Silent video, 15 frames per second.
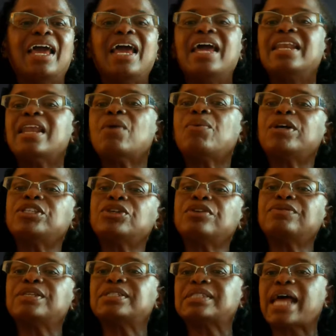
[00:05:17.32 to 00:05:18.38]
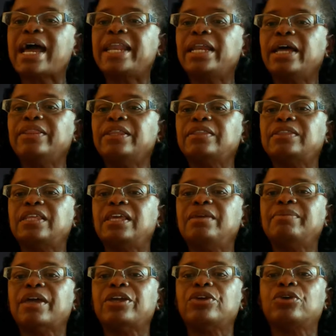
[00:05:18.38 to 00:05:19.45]
Now, once you've decided on the theme
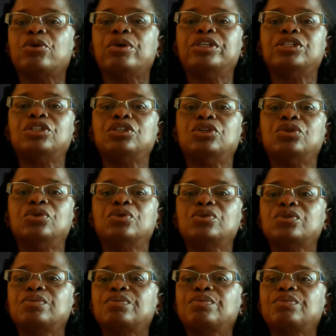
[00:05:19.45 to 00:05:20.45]
that you're going to use,